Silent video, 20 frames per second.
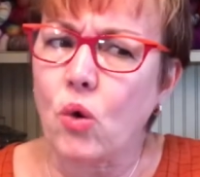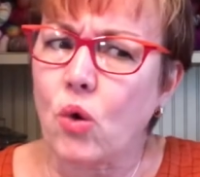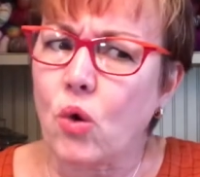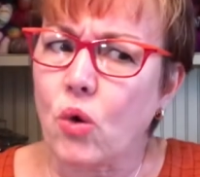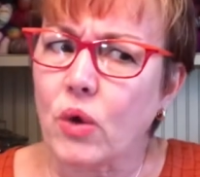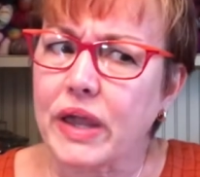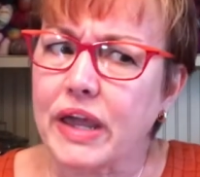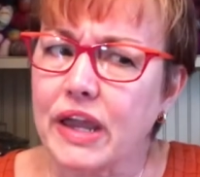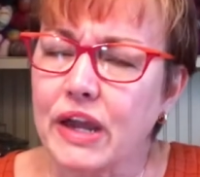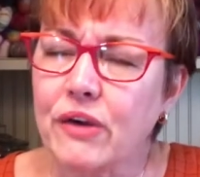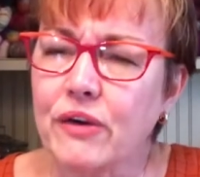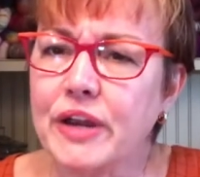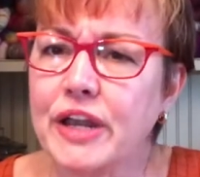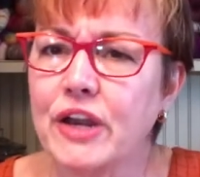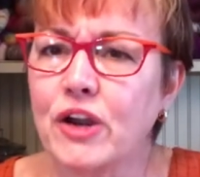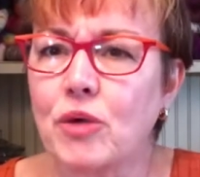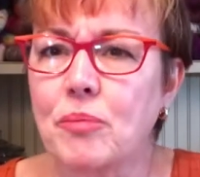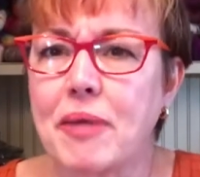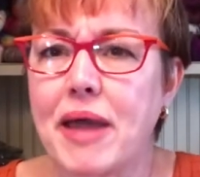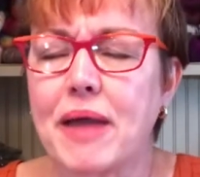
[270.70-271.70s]
carrying
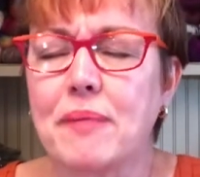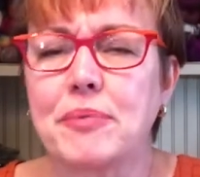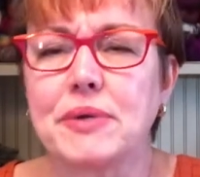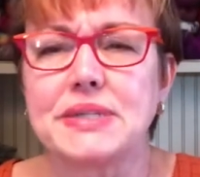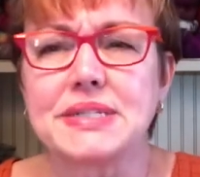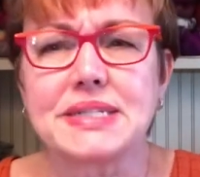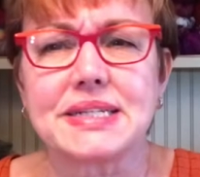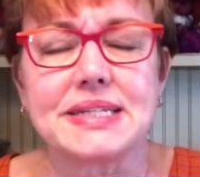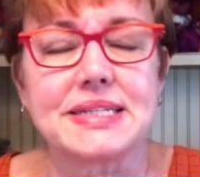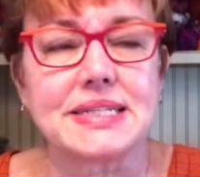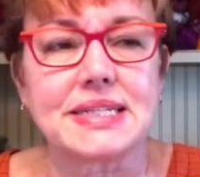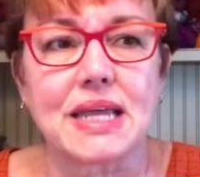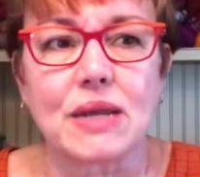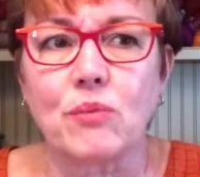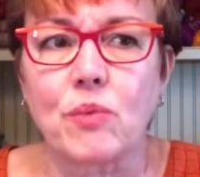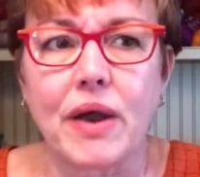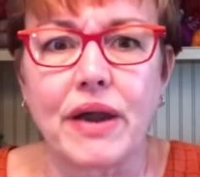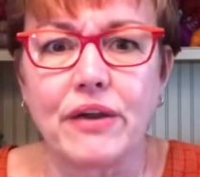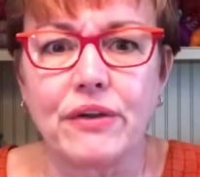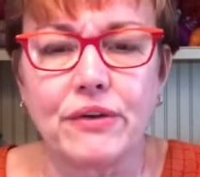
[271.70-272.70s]
her back brace. And I said,
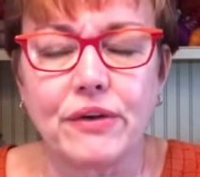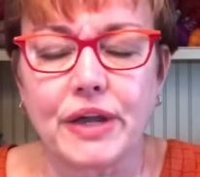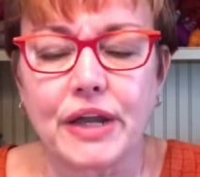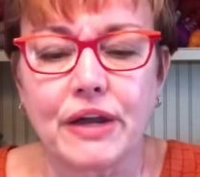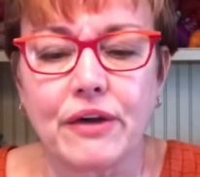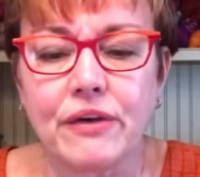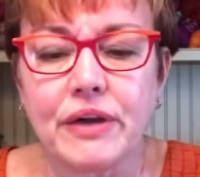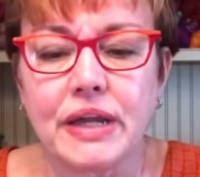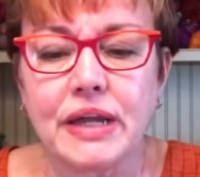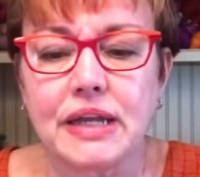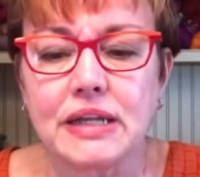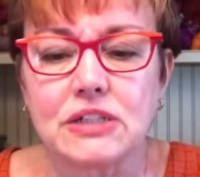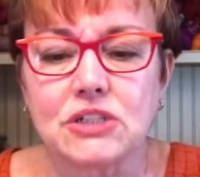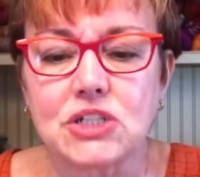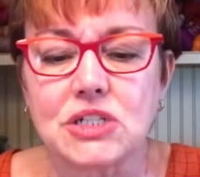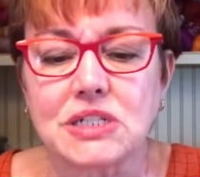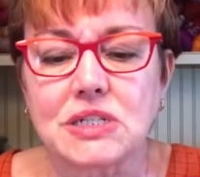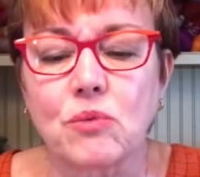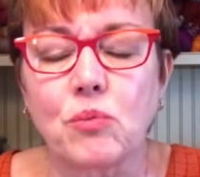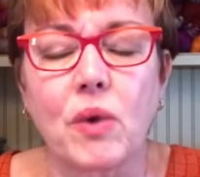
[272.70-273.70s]
"Why are you carrying it?" And she
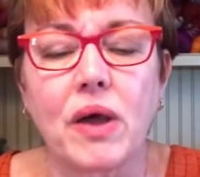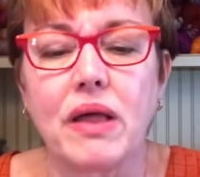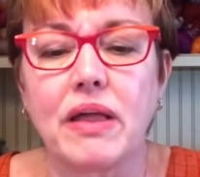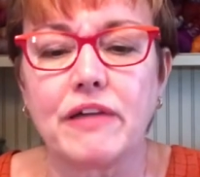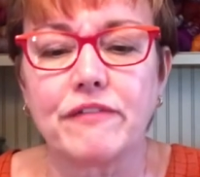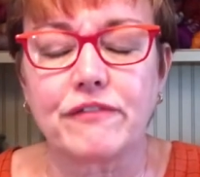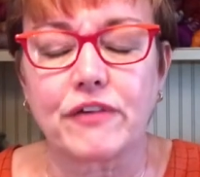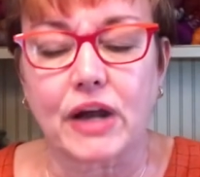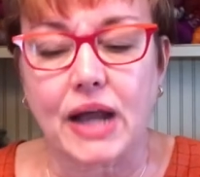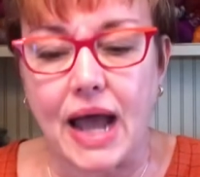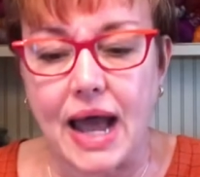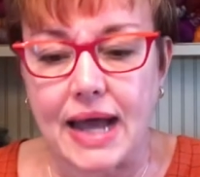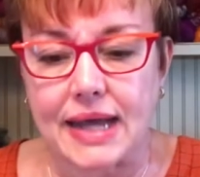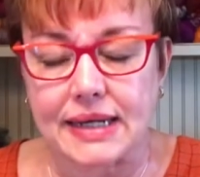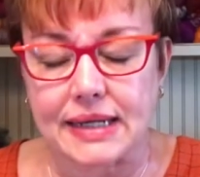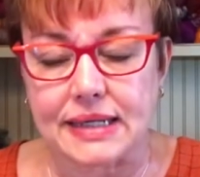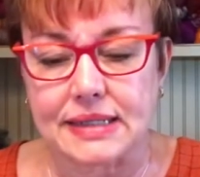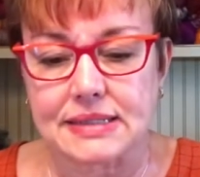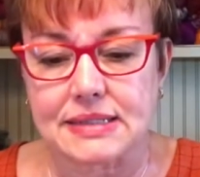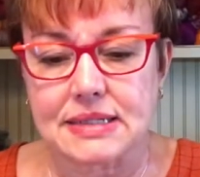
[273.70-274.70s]
said, "Well, I forgot
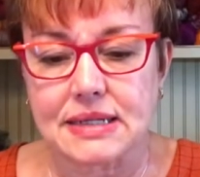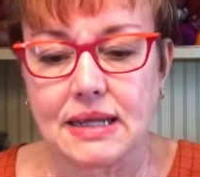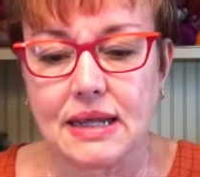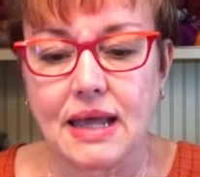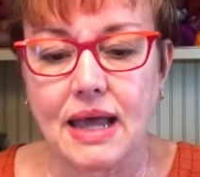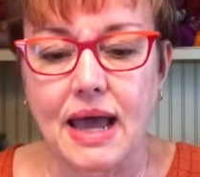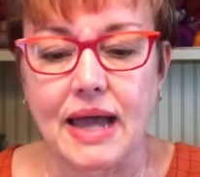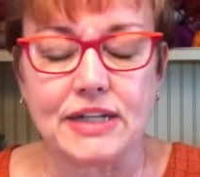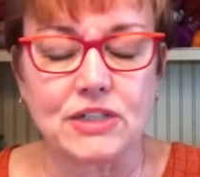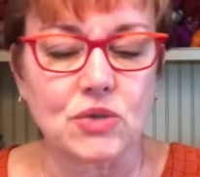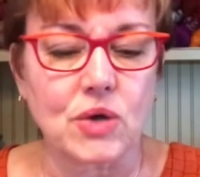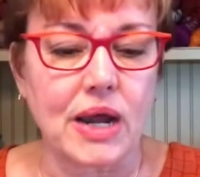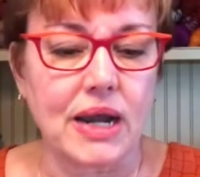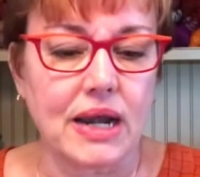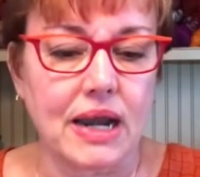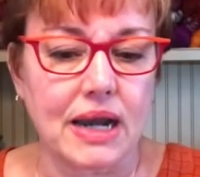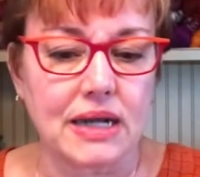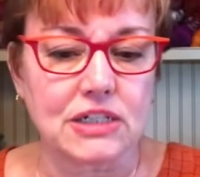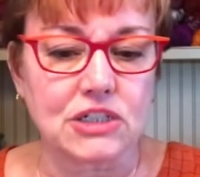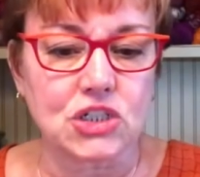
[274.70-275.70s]
it. I tried
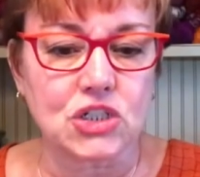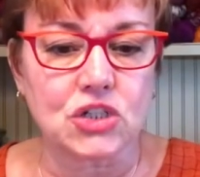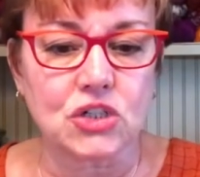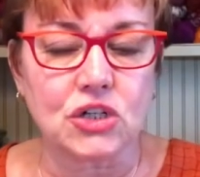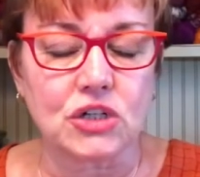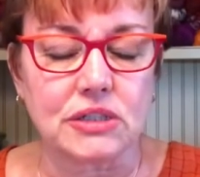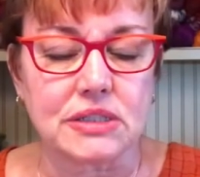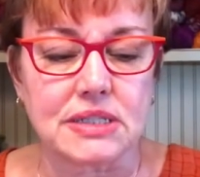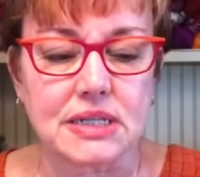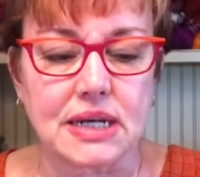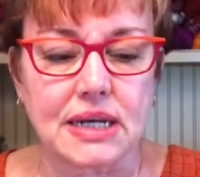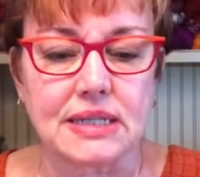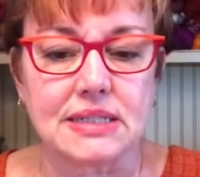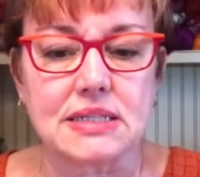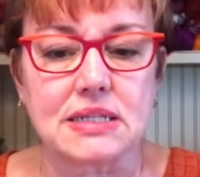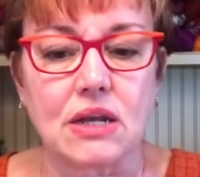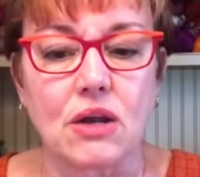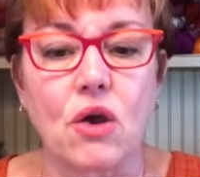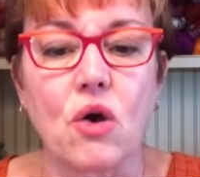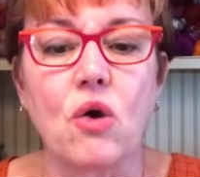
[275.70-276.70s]
on a shirt." And I
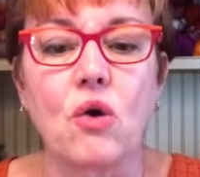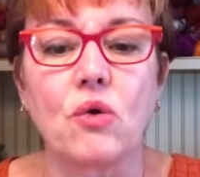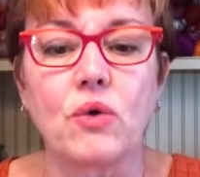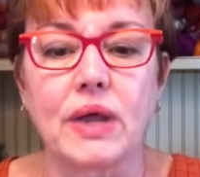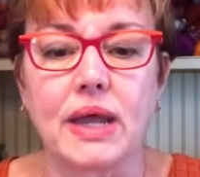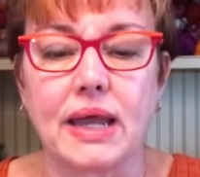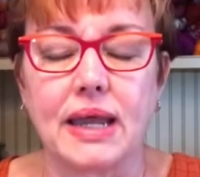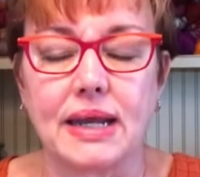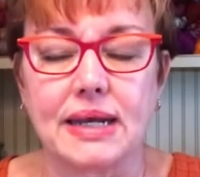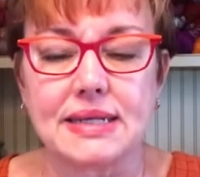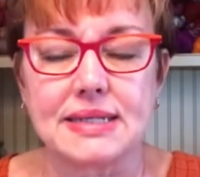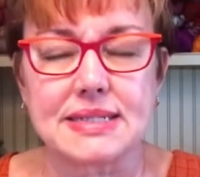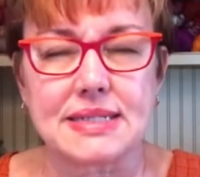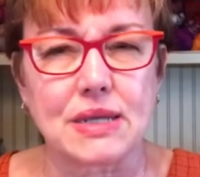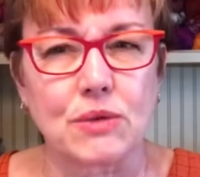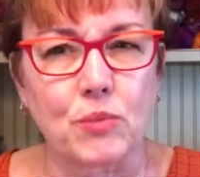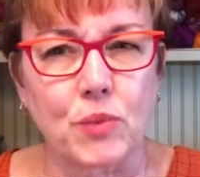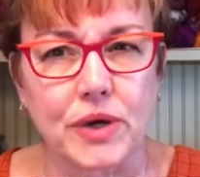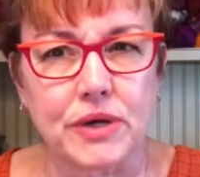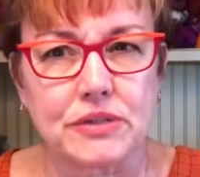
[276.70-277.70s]
said, "Oh, okay." And I
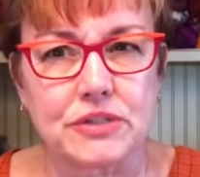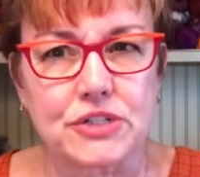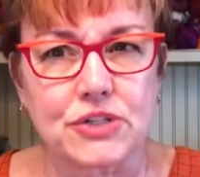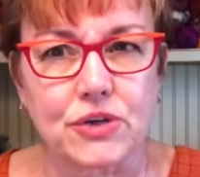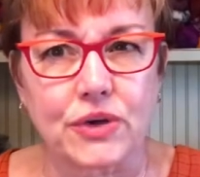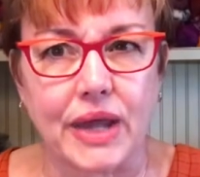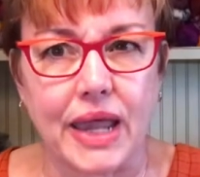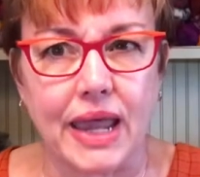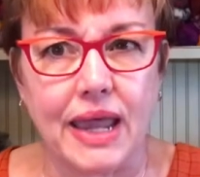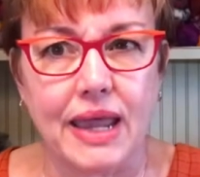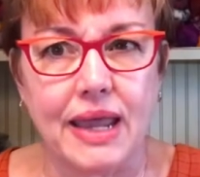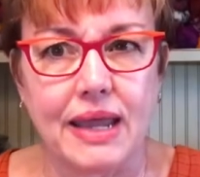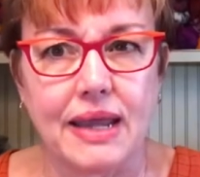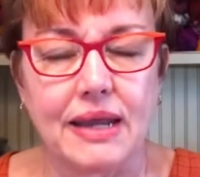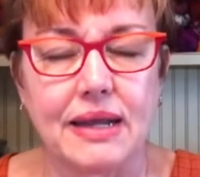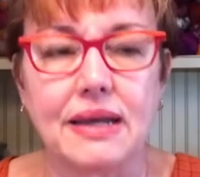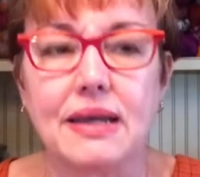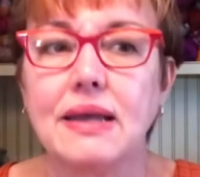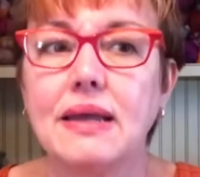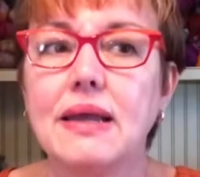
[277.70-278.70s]
said, "Where's your
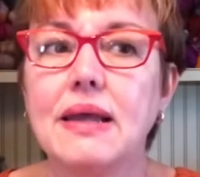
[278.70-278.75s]
cane?"